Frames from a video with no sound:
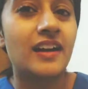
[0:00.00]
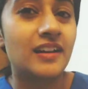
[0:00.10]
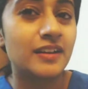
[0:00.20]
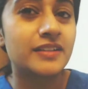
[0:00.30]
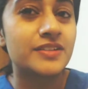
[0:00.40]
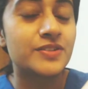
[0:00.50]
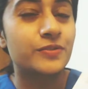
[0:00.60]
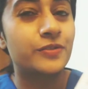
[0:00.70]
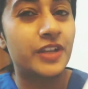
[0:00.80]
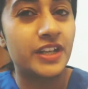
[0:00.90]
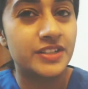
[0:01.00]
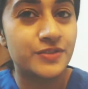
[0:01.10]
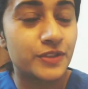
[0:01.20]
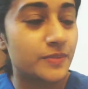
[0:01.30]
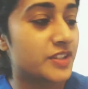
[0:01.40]
like this phrase
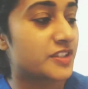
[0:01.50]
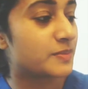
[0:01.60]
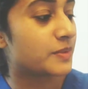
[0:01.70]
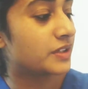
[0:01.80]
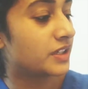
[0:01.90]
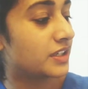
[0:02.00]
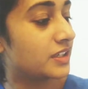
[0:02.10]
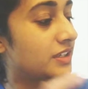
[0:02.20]
from this book.